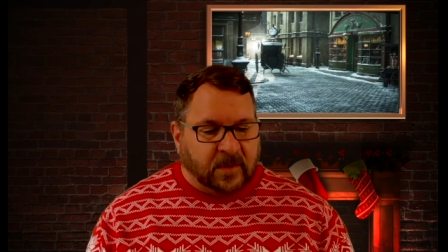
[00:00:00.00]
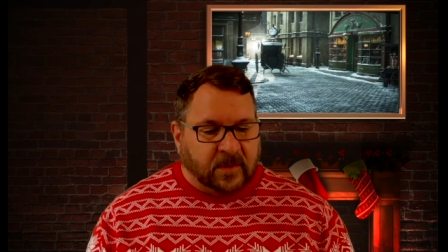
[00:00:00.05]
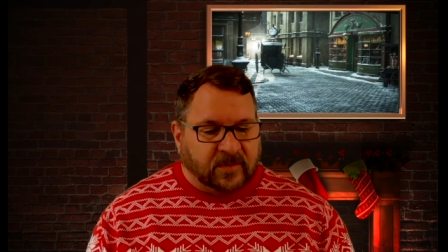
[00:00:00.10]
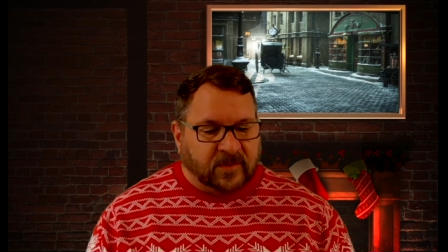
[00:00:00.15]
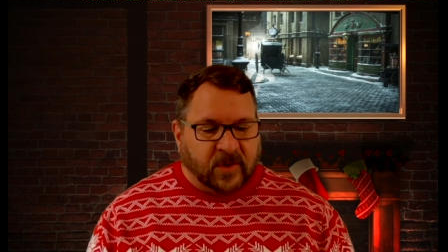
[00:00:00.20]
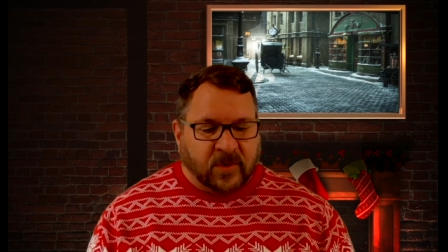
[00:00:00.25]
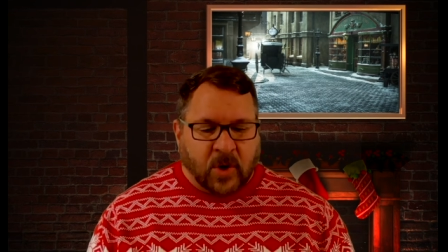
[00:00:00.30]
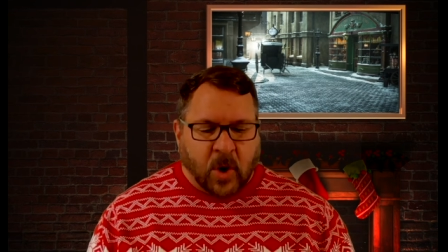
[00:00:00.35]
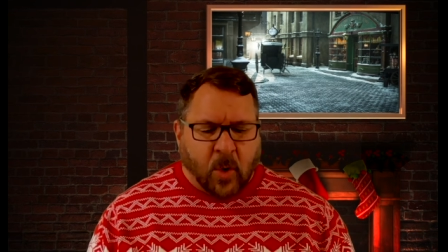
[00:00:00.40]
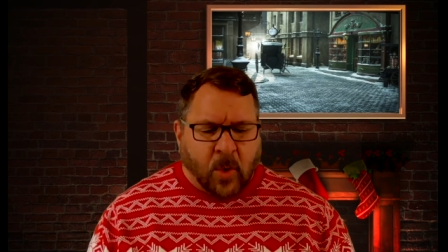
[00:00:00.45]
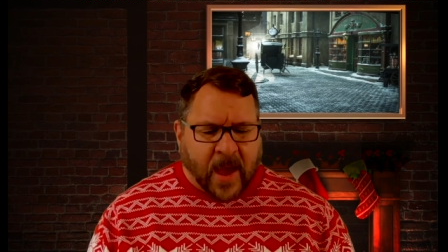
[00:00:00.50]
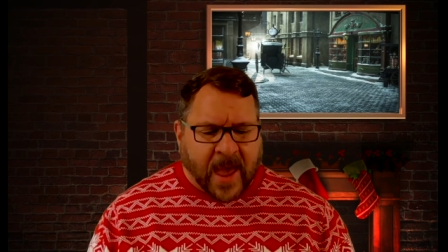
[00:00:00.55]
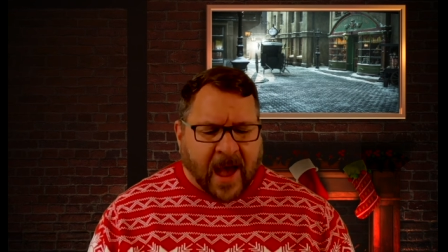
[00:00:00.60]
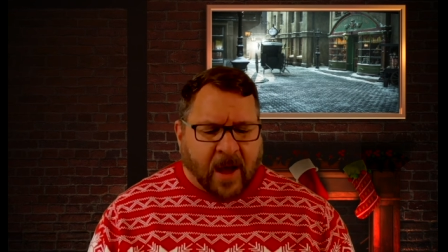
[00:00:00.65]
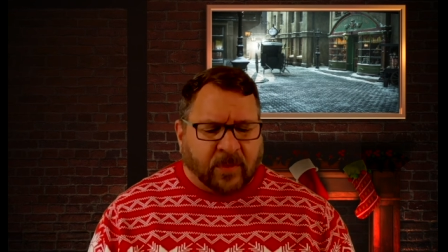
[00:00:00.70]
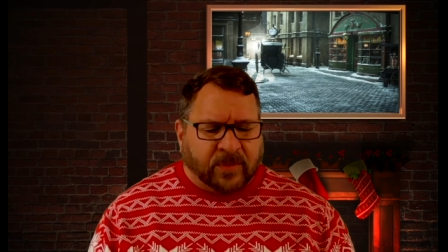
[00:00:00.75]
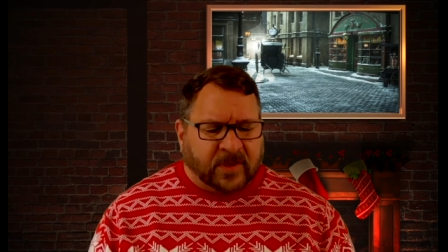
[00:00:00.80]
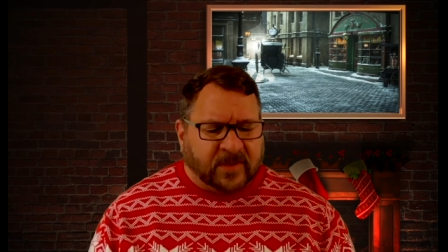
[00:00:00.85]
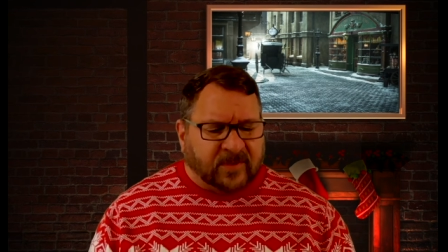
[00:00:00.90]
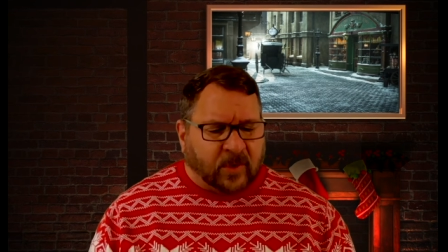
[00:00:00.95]
to know how
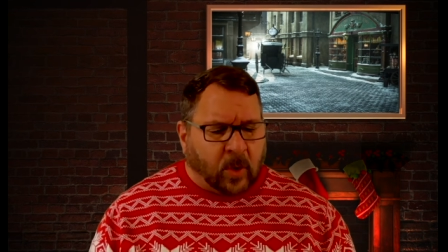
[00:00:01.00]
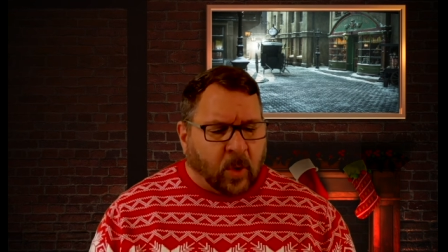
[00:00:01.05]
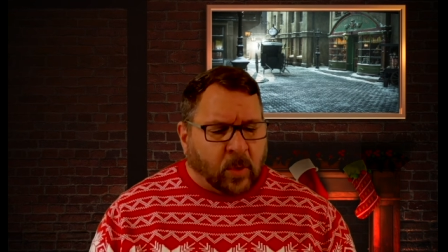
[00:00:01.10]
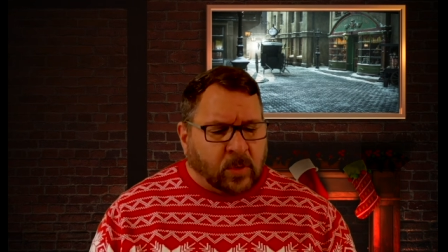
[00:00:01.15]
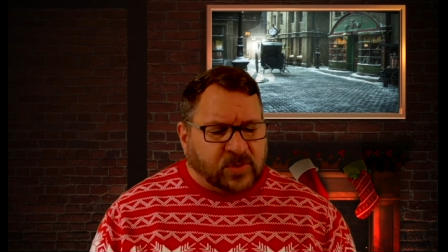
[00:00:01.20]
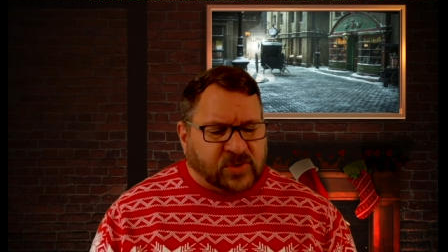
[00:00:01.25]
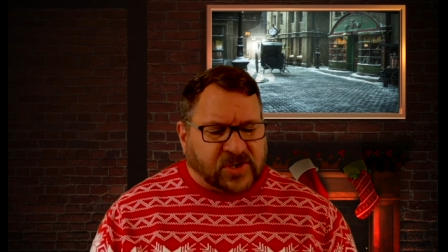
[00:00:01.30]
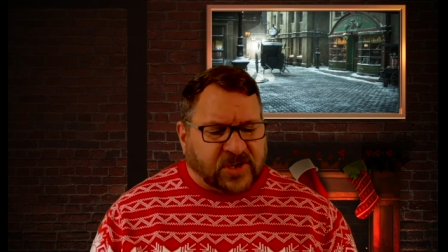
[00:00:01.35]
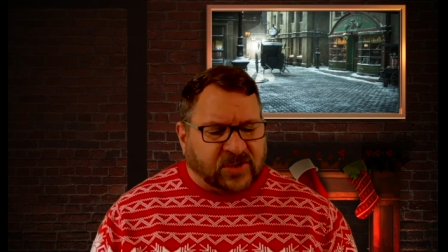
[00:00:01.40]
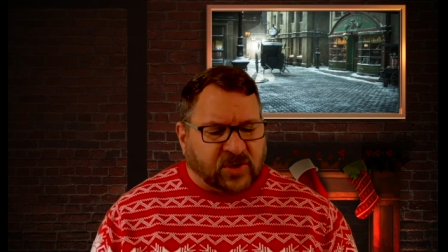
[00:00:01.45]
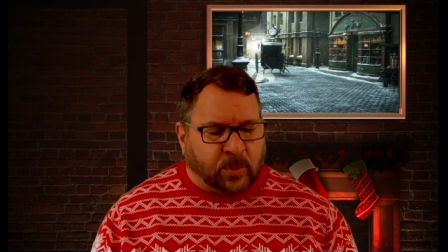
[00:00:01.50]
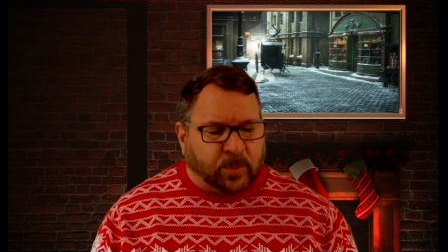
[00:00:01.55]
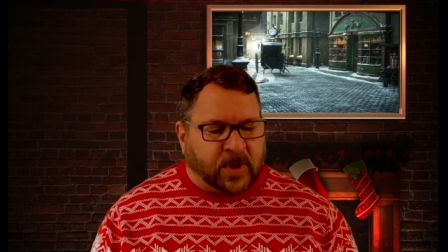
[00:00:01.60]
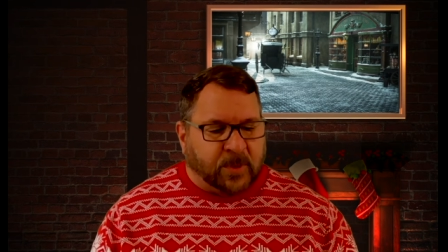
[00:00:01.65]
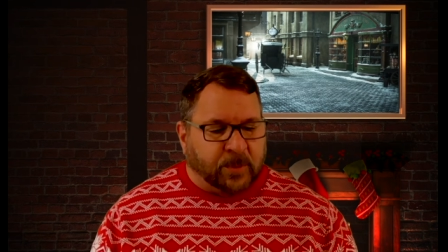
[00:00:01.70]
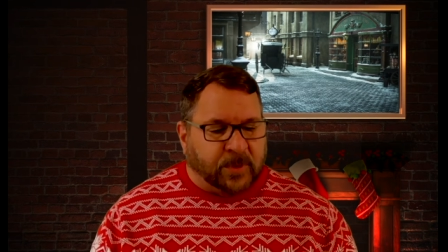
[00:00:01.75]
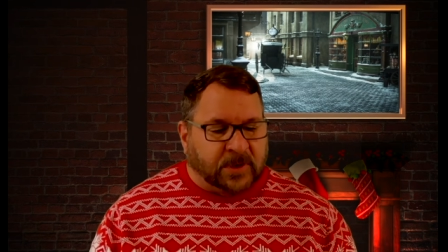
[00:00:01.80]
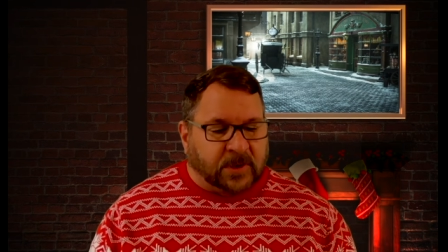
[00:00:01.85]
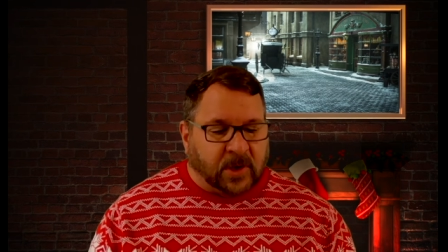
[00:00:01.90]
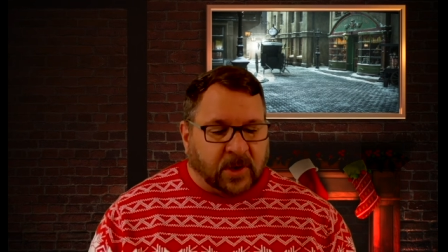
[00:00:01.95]
this old
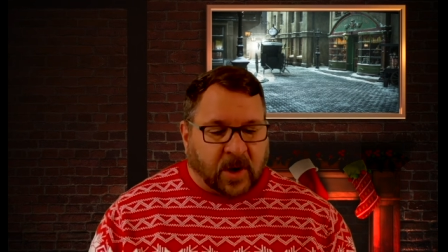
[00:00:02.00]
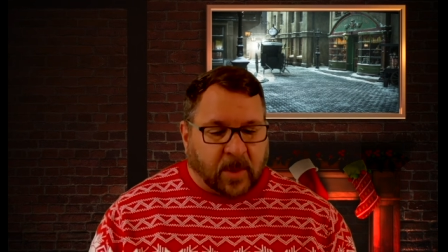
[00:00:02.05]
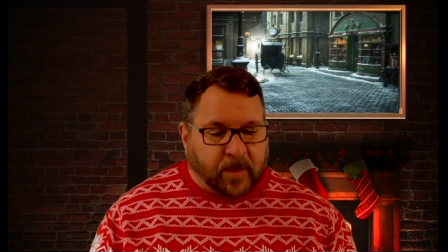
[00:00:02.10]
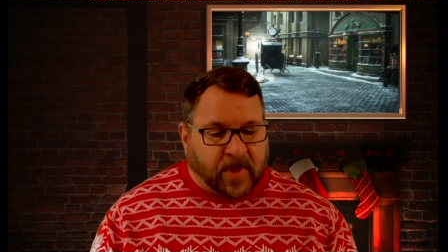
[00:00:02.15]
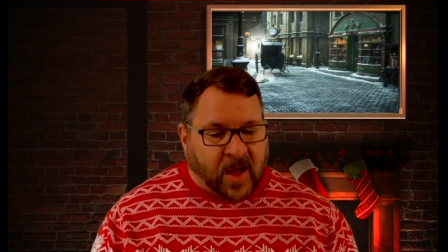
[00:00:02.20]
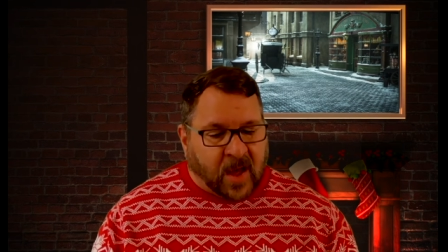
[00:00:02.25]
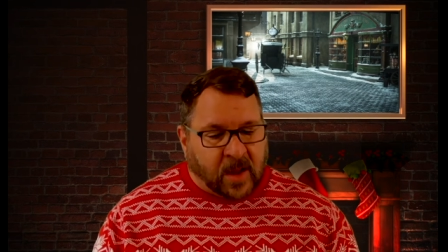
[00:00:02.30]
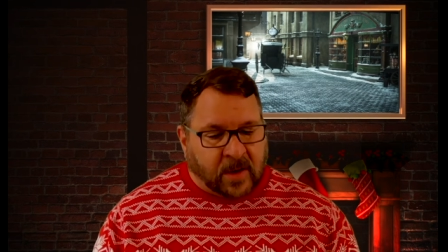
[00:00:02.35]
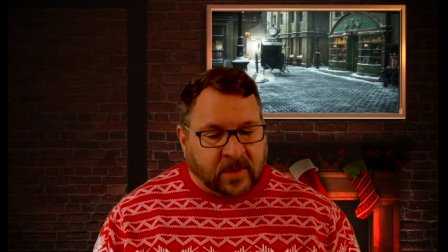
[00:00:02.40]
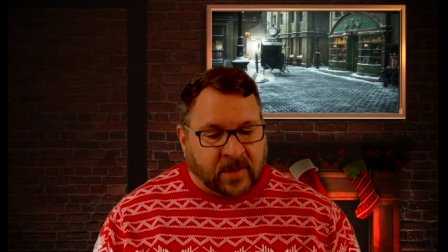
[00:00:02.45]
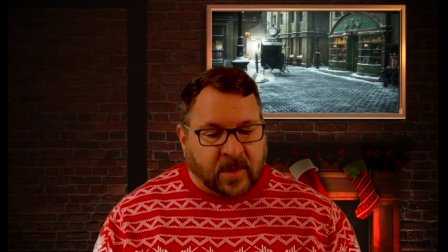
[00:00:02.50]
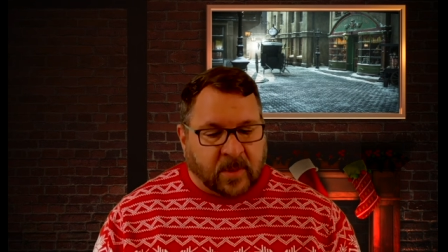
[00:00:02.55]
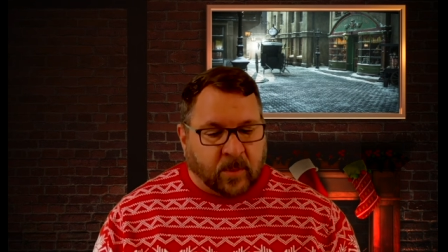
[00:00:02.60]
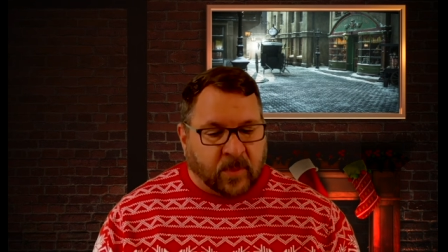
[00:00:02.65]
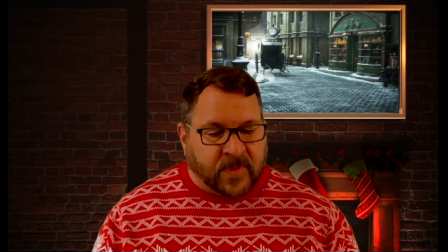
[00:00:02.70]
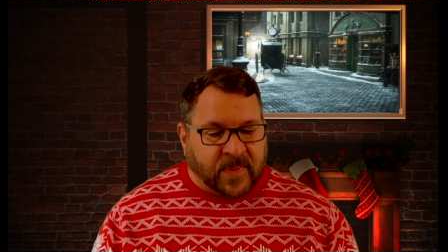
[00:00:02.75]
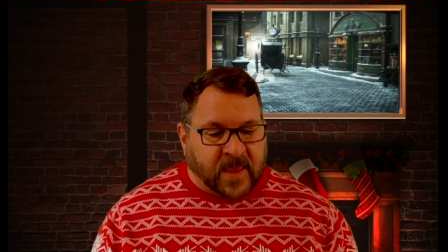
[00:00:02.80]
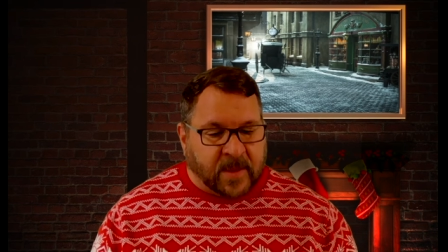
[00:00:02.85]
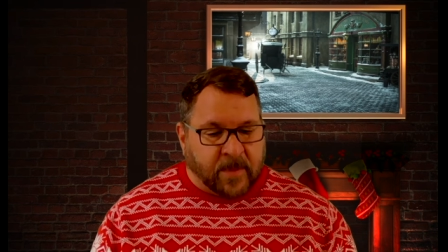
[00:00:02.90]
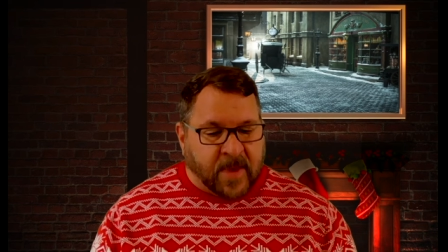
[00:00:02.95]
gentleman would look upon him
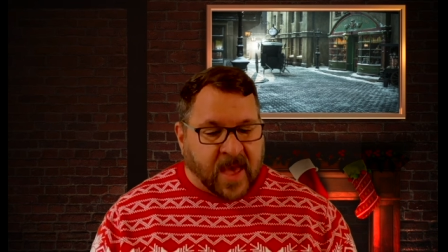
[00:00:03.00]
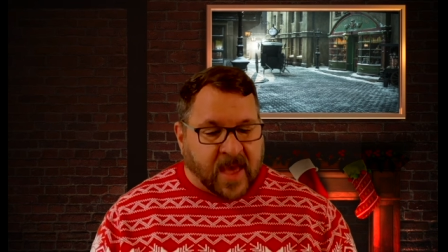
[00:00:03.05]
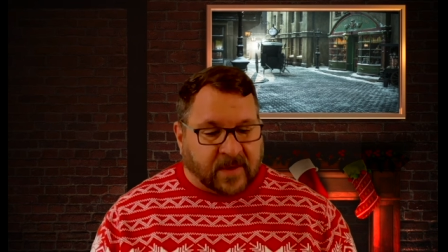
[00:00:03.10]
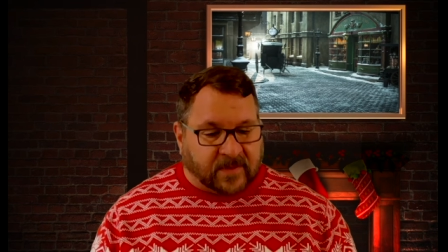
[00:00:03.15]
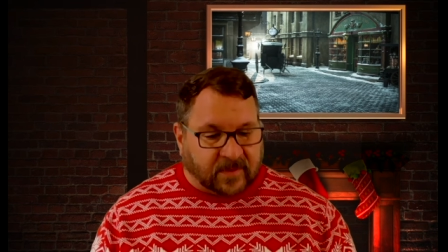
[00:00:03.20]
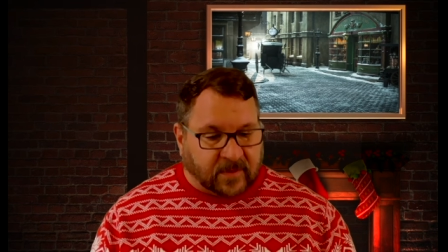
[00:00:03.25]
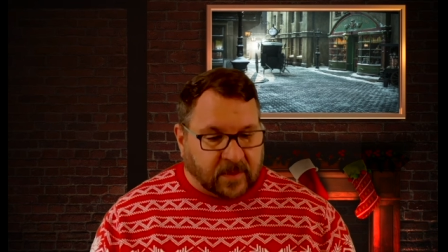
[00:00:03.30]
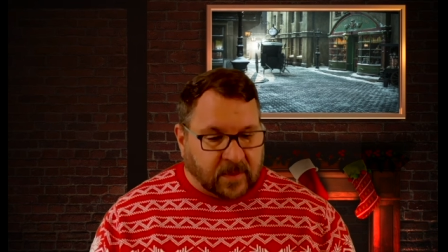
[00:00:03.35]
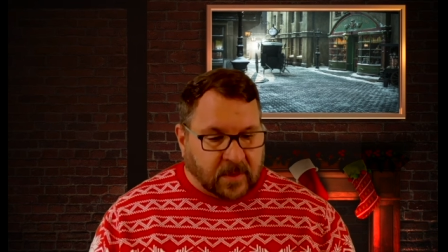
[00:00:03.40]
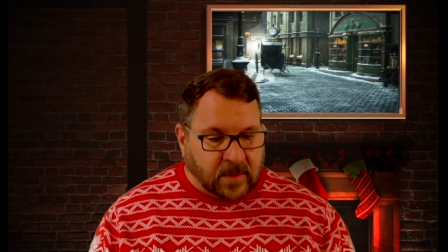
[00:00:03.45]
when they met,